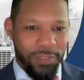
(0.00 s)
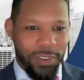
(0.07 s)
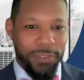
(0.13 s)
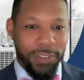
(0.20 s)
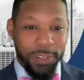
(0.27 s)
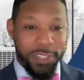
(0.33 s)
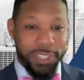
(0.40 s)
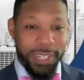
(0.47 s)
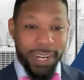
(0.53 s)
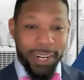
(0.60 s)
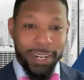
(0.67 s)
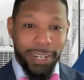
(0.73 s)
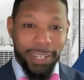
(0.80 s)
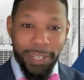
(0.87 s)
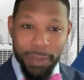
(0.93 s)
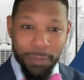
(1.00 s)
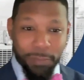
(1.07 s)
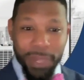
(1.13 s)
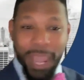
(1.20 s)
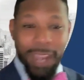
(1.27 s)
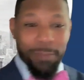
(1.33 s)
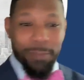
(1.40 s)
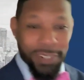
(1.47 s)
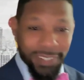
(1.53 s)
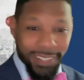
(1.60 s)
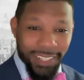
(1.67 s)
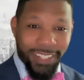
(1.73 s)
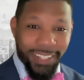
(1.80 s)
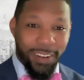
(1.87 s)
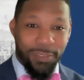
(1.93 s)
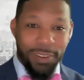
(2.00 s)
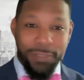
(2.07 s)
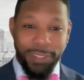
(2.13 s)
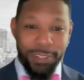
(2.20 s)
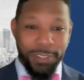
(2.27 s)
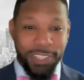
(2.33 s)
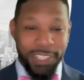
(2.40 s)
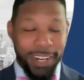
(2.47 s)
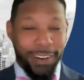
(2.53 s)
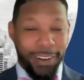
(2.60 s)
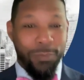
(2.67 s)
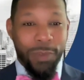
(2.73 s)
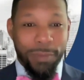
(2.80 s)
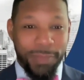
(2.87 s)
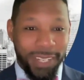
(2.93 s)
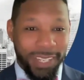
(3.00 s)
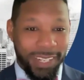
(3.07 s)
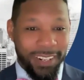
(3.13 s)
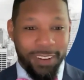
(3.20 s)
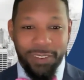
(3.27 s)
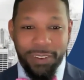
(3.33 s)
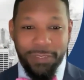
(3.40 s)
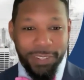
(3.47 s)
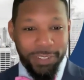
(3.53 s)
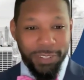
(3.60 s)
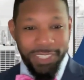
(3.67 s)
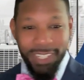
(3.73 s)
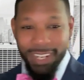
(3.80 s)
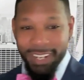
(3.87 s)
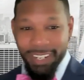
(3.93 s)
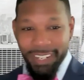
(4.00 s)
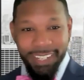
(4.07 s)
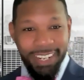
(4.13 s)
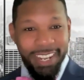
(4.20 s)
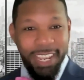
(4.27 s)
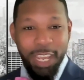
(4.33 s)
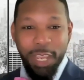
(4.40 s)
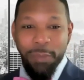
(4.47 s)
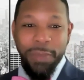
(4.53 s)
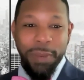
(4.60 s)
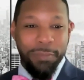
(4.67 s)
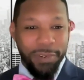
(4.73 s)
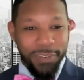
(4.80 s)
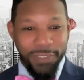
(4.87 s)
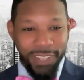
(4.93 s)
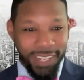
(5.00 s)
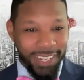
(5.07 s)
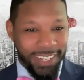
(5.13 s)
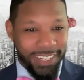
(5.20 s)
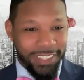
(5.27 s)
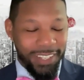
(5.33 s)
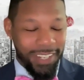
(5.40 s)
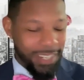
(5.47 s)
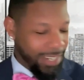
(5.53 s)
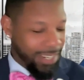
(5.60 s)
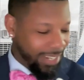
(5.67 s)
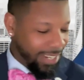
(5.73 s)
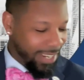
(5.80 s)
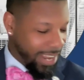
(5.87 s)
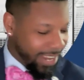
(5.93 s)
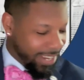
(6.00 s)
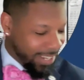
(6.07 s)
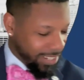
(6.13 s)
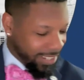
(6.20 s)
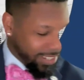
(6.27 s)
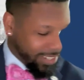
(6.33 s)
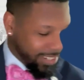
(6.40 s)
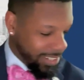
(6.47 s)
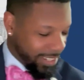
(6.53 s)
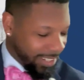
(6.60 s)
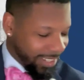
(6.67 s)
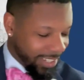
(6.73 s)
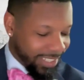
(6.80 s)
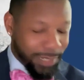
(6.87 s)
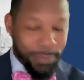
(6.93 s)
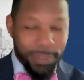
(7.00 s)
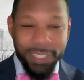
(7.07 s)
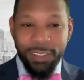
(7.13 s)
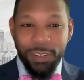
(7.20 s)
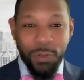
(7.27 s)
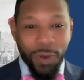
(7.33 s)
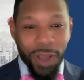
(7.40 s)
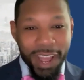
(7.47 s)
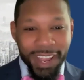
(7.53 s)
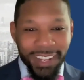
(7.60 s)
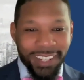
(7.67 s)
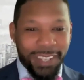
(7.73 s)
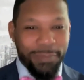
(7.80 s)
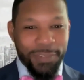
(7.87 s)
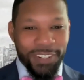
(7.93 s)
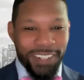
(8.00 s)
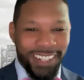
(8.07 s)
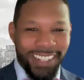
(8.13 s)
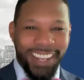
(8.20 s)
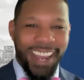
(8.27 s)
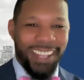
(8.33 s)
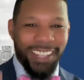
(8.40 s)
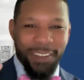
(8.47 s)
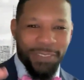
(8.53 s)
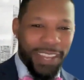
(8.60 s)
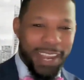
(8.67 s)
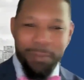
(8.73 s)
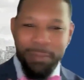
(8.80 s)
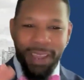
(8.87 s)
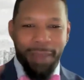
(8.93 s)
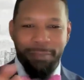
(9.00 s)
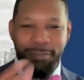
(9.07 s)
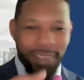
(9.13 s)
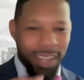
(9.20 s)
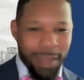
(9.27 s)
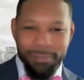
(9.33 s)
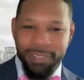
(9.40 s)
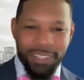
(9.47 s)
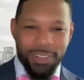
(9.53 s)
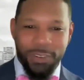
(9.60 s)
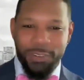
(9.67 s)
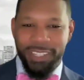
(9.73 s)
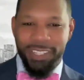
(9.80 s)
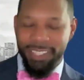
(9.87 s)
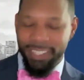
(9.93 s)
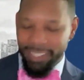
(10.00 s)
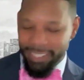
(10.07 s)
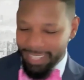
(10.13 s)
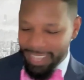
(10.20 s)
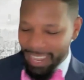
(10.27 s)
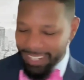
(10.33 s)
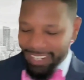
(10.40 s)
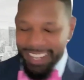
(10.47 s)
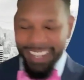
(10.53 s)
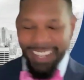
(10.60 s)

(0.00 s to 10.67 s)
revolutionary Black person, a revolutionary woman, a revolutionary member of the LGBTQ community. I love that. I'm totally stealing that.